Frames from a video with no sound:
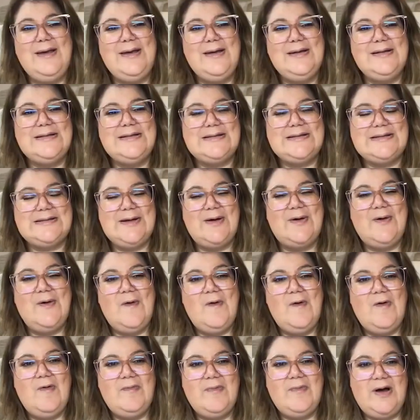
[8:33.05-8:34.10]
you
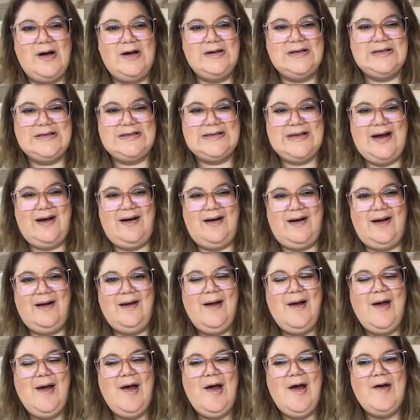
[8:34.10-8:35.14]
so much,
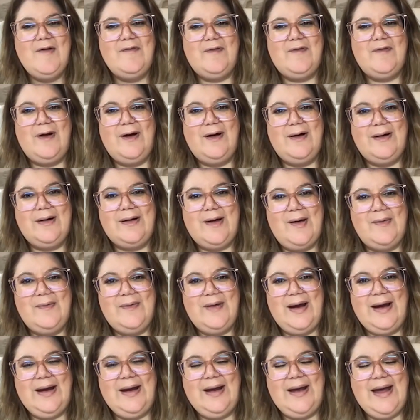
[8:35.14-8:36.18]
Sarah, for
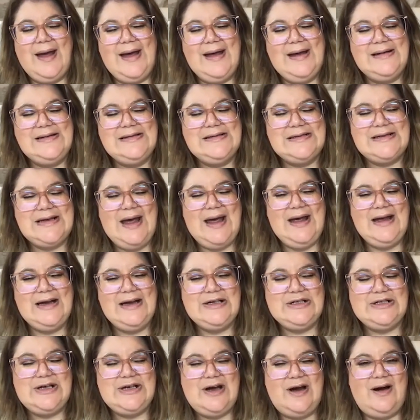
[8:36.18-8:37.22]
coming and
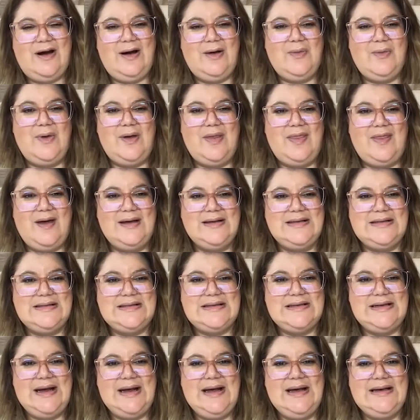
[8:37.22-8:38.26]
sharing with us
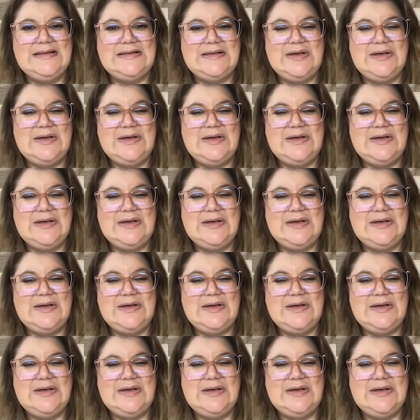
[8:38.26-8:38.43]
today.